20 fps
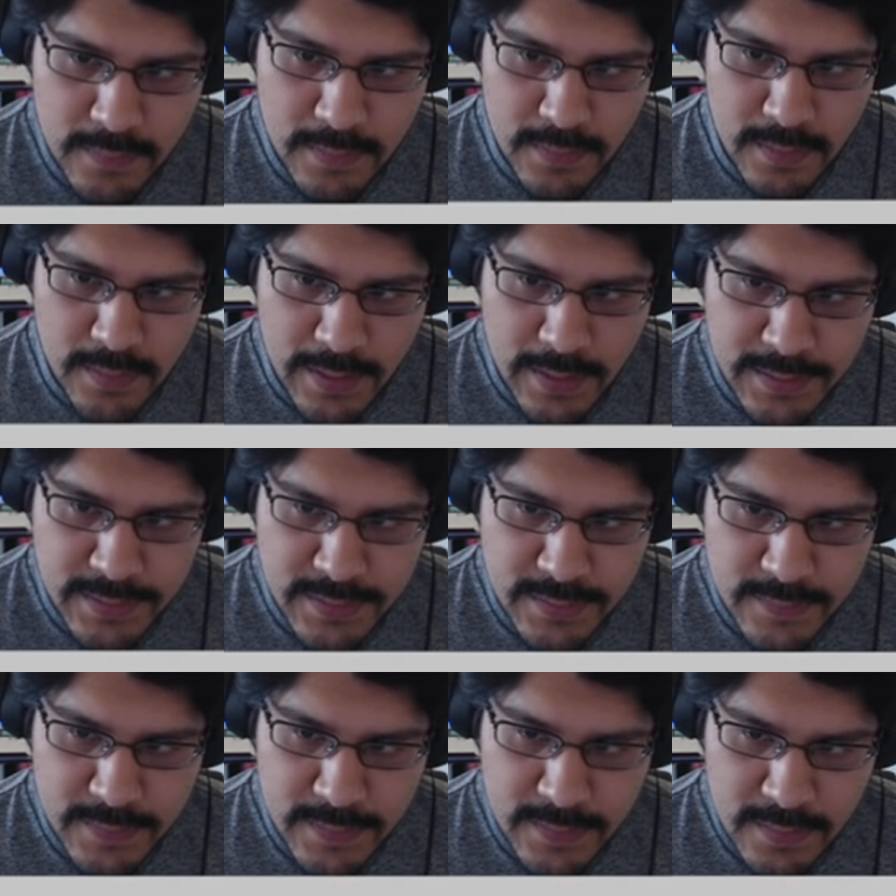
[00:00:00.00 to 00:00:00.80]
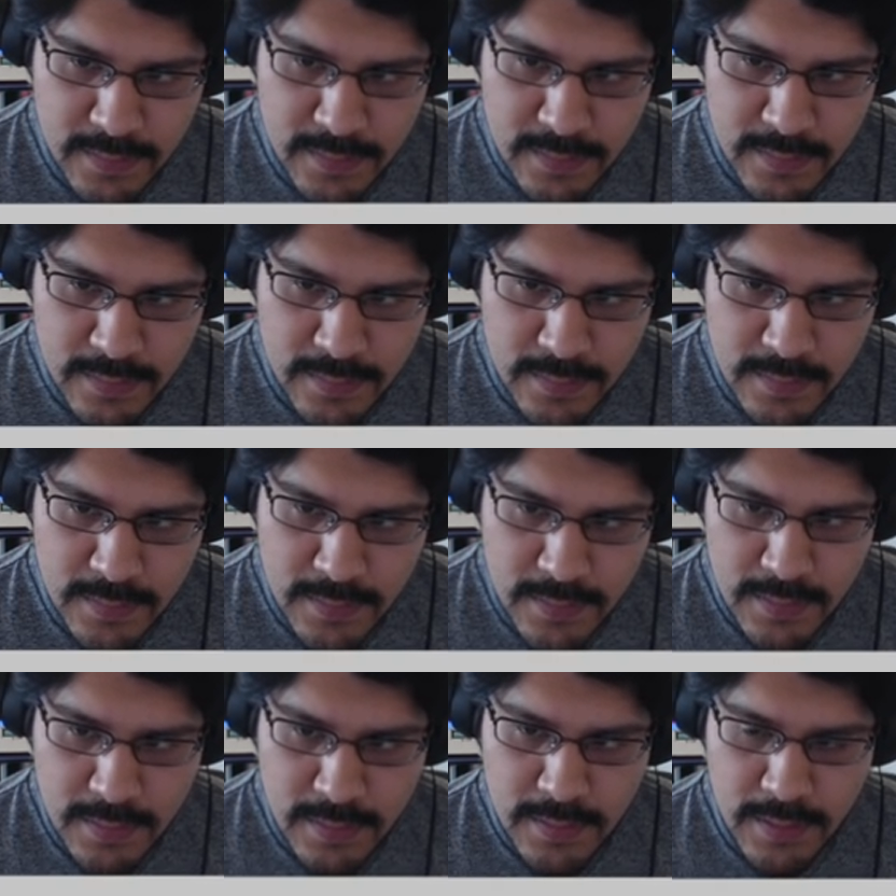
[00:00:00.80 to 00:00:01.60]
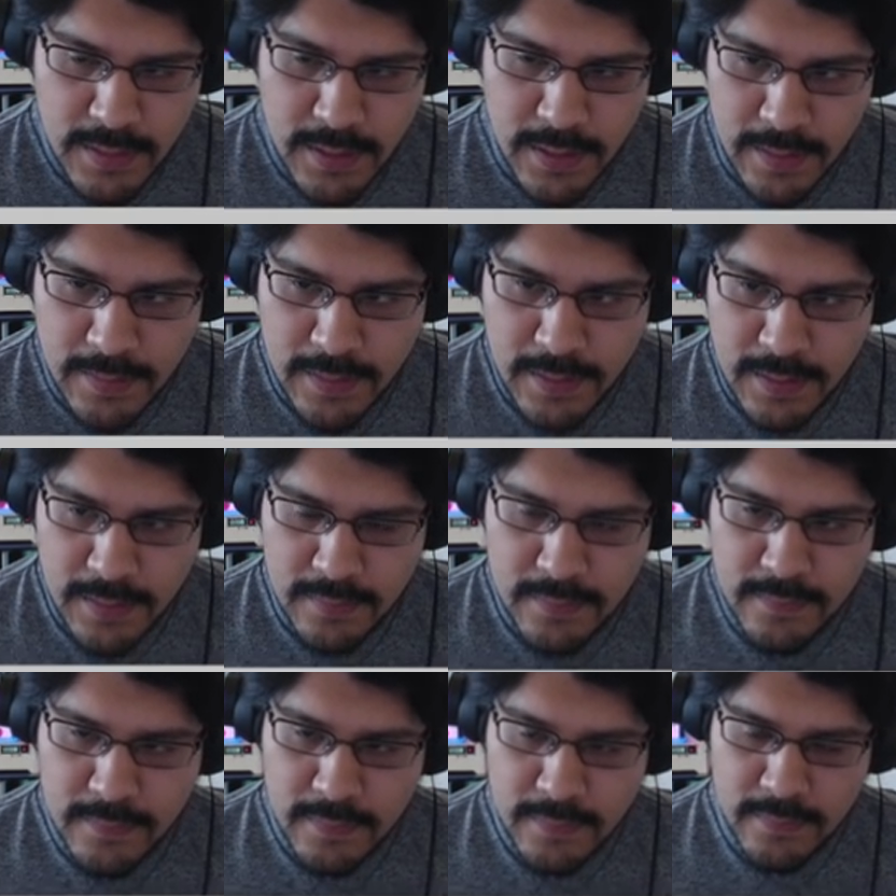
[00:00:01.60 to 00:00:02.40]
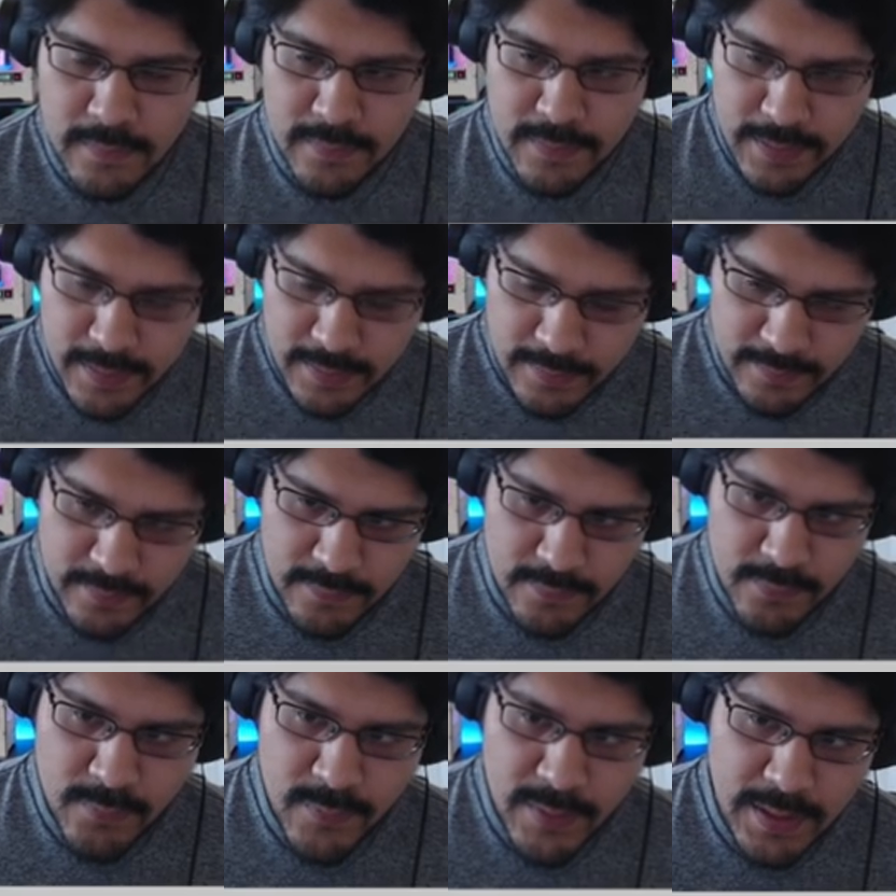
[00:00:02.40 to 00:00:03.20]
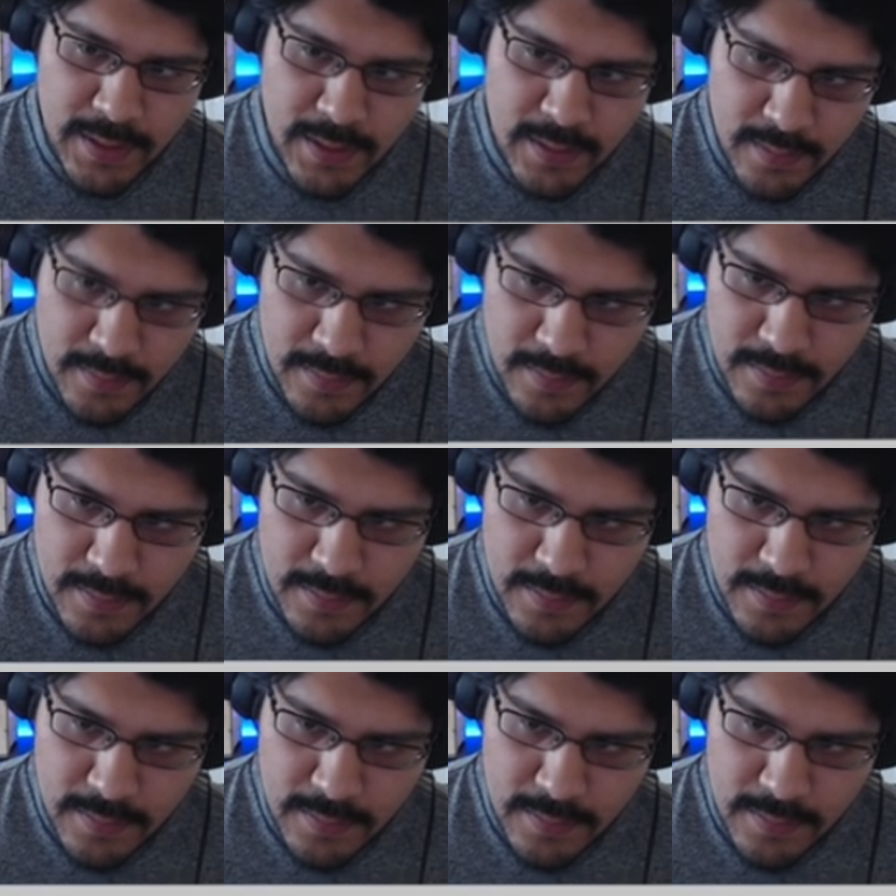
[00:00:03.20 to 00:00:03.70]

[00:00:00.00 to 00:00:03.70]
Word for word: edges here. And then since our thickness is 3,